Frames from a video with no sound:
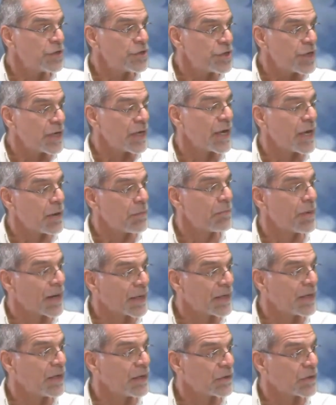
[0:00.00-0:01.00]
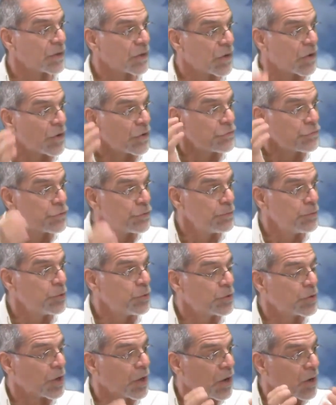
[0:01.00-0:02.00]
She came back here to
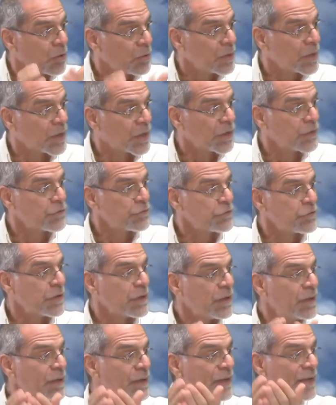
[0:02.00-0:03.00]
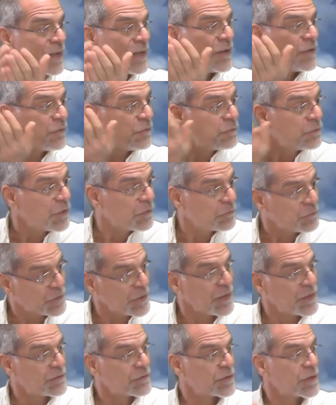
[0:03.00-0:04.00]
contribute to our country in her
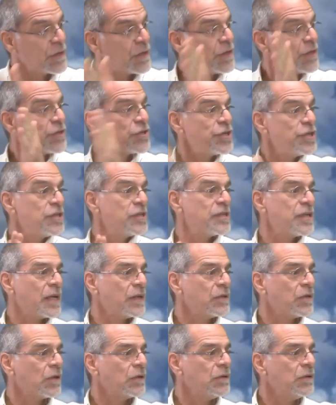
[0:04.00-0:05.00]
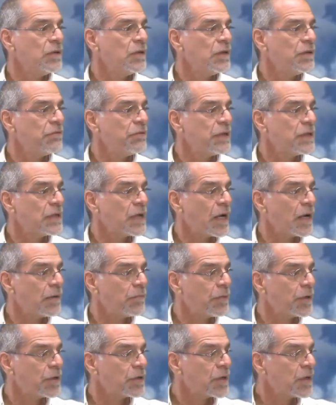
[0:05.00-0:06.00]
50s. She sent on early
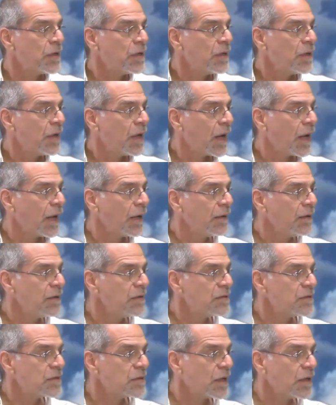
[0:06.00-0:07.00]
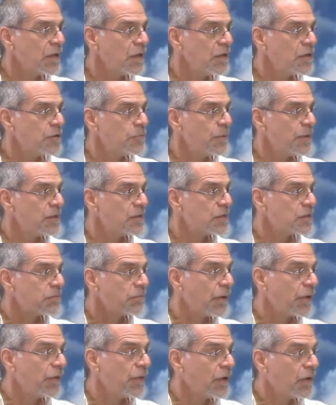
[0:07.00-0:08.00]
retirement. And the study has been
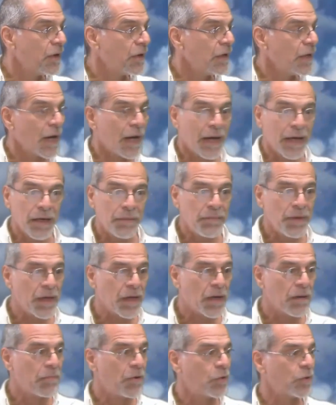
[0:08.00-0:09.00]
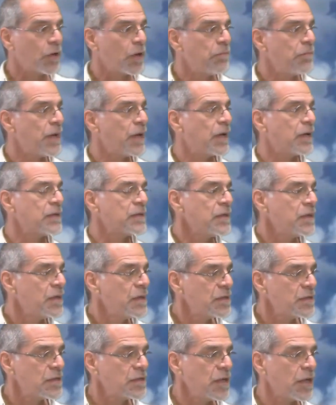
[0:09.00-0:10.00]
smothered and the IMA come out and make a
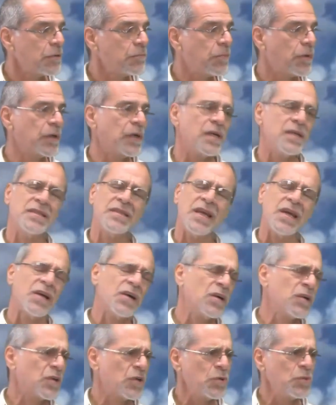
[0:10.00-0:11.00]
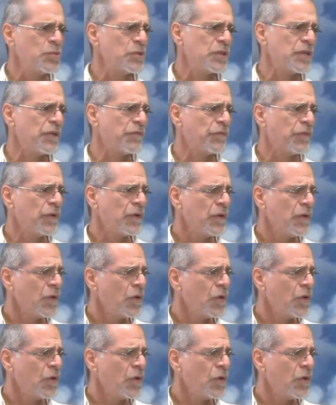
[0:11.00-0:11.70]
statement that is inconclusive.